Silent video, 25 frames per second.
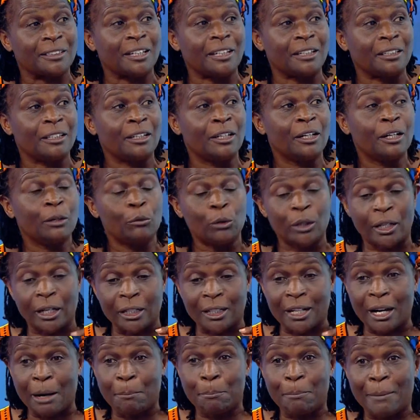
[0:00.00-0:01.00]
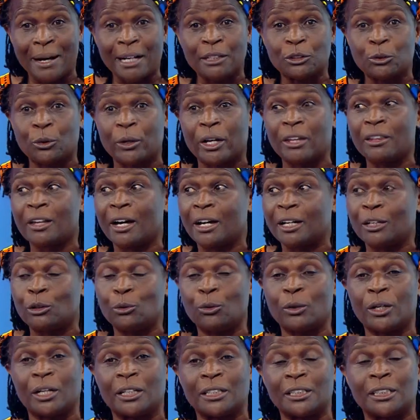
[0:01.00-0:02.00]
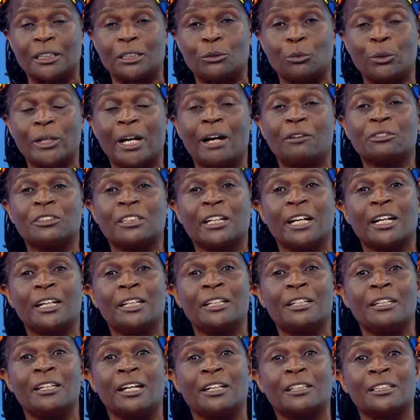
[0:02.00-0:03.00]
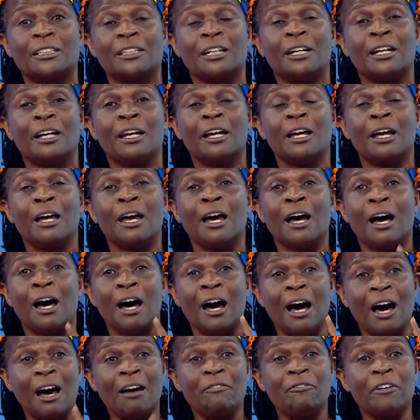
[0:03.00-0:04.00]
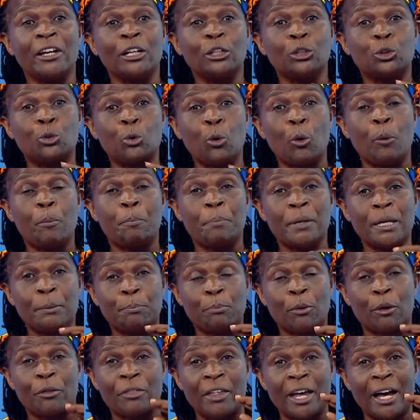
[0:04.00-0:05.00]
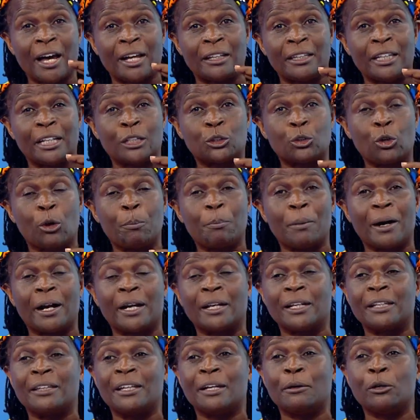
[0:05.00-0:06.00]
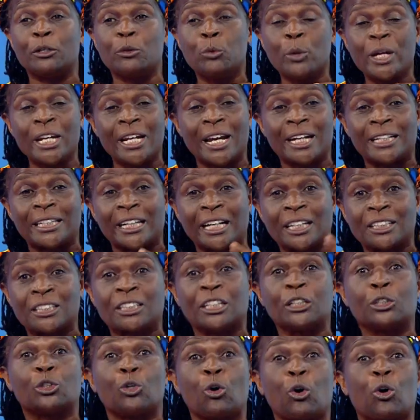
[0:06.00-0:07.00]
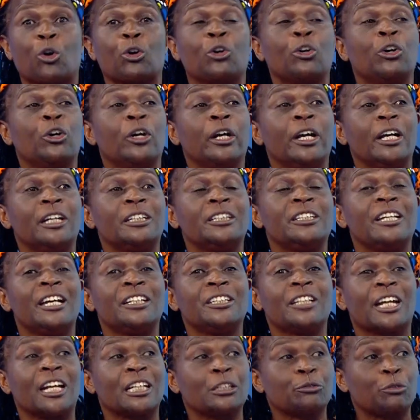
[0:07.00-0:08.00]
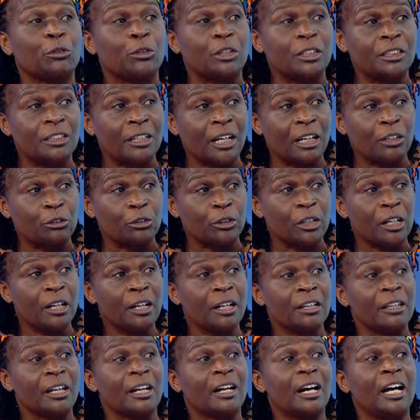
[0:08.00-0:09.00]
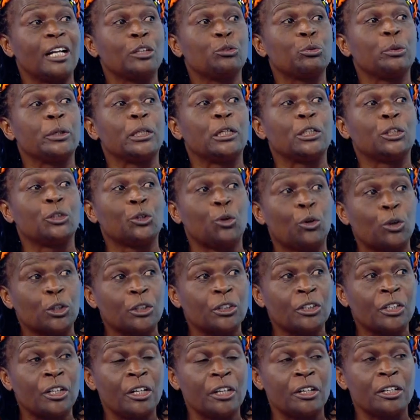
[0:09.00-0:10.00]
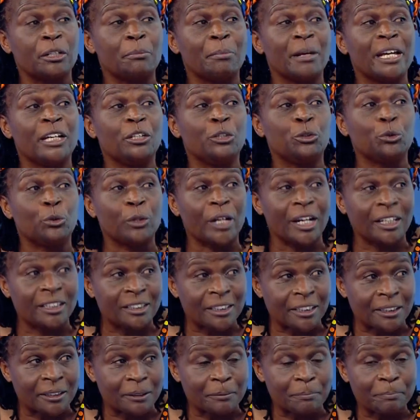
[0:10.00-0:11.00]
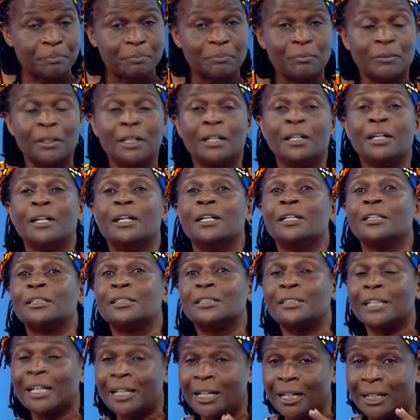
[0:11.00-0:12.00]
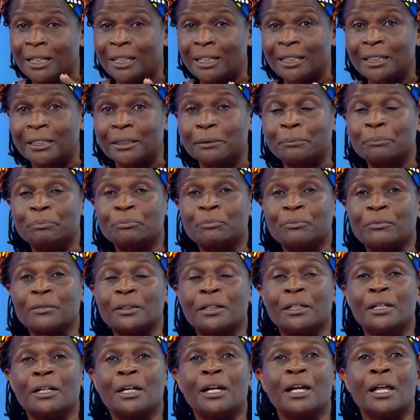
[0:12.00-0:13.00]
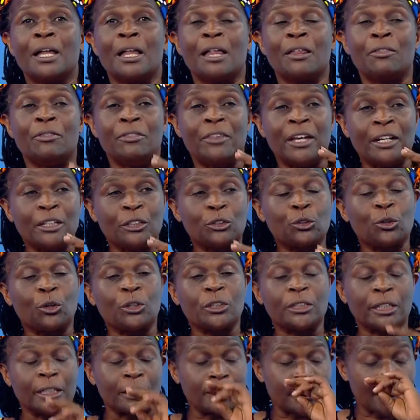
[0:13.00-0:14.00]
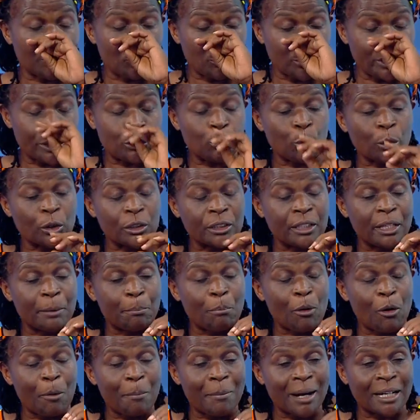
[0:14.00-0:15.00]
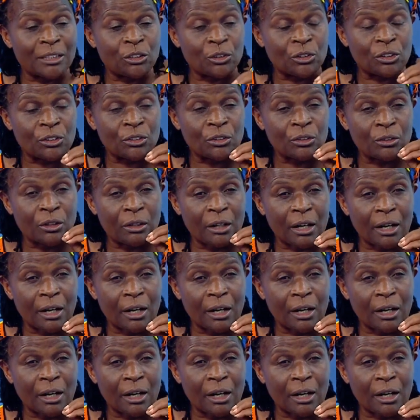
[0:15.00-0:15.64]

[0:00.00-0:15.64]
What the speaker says: said. We can come back together and look at it. We have said that having two people there at the top and the winner takes it all is dangerous for this country. The country will not remain united. Secondly, the resources, which was the Bomas